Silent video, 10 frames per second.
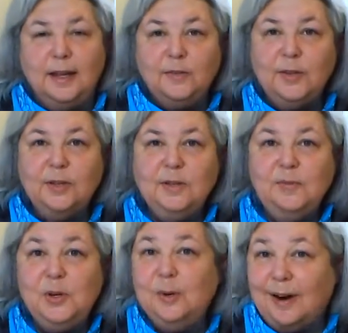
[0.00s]
And for those
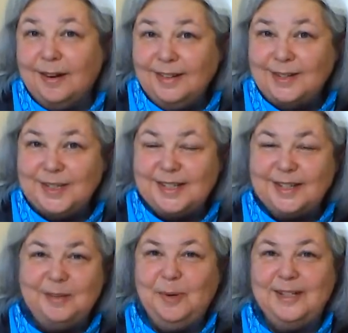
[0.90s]
of you who are
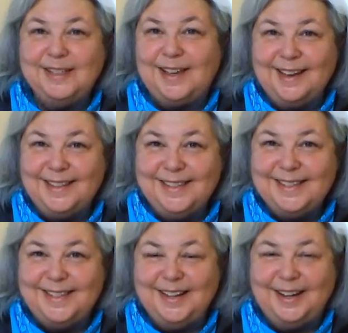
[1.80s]
interested in what
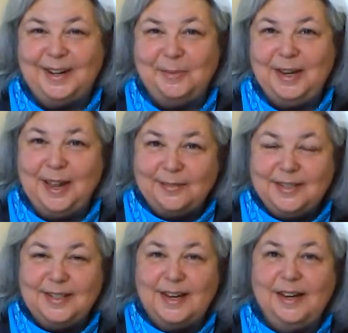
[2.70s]
signs we have
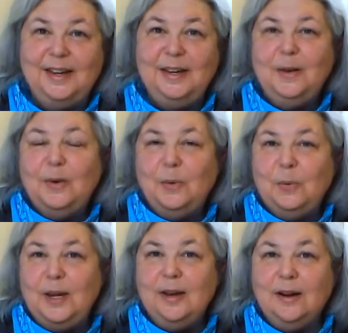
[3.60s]
today,
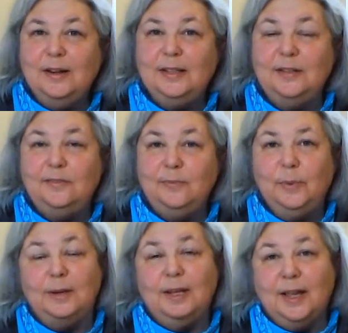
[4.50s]
we are in
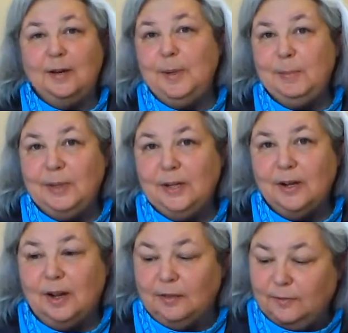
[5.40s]
what a lot of people here
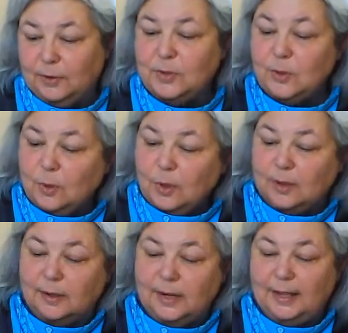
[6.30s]
call first
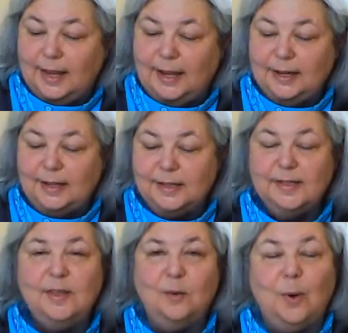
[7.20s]
quarter, and that
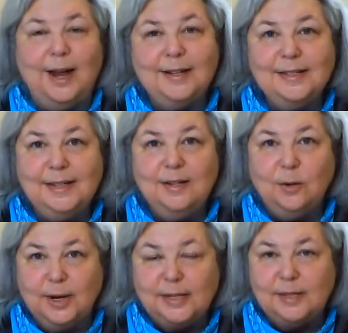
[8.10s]
is the waxing
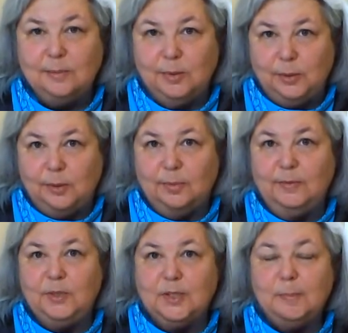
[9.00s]
crescent moon.
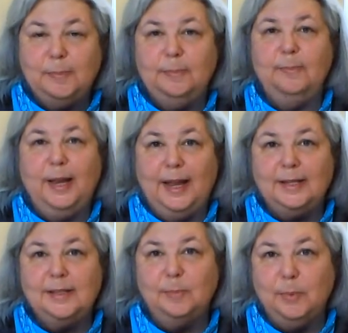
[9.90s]
We've just
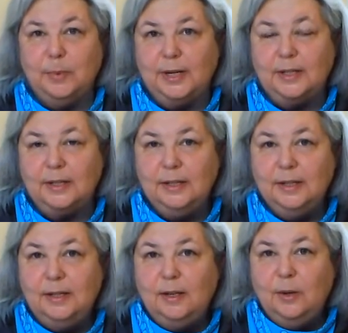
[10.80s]
passed the point
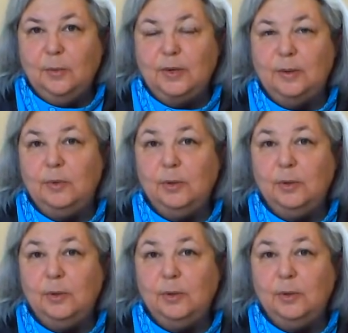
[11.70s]
where the